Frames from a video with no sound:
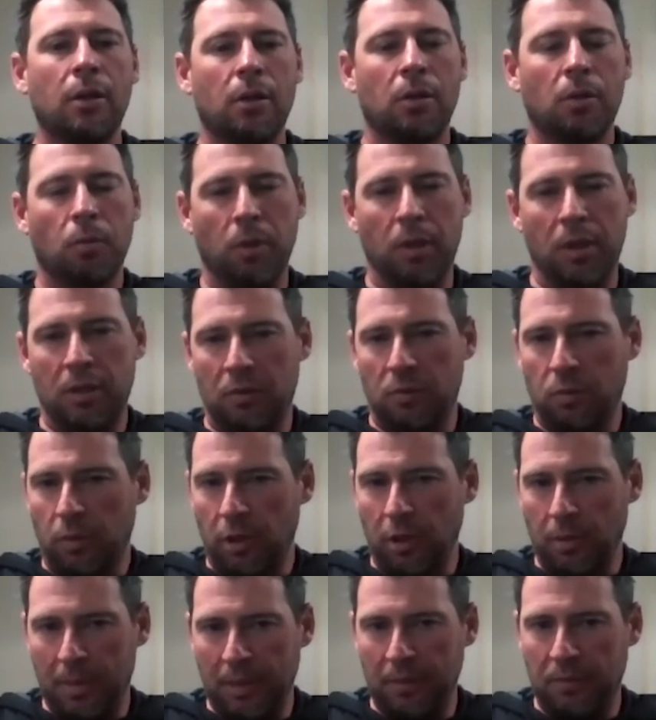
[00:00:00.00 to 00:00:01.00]
we just
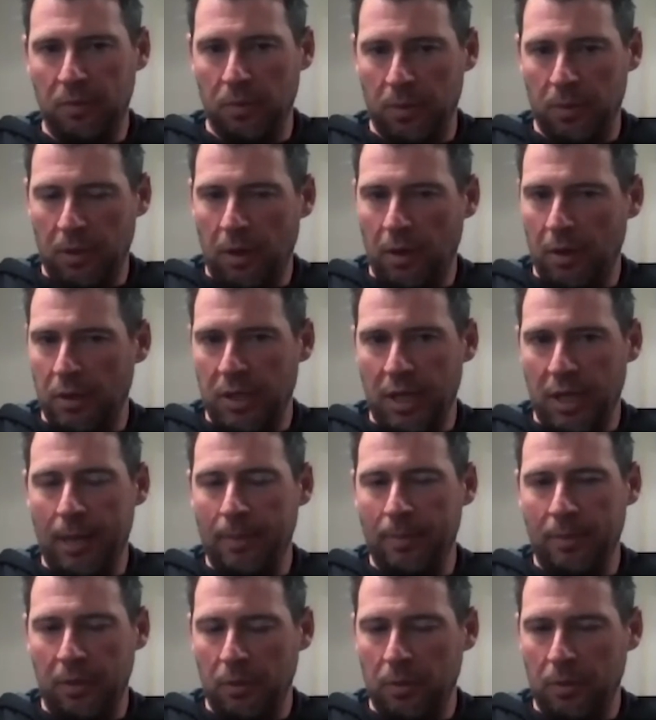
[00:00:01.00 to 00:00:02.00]
worry about doing our
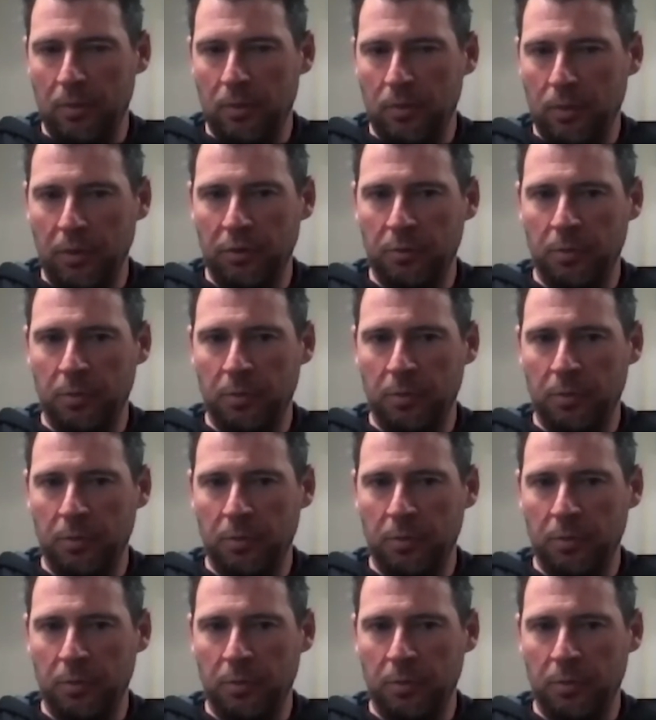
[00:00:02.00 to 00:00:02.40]
job and doing what we're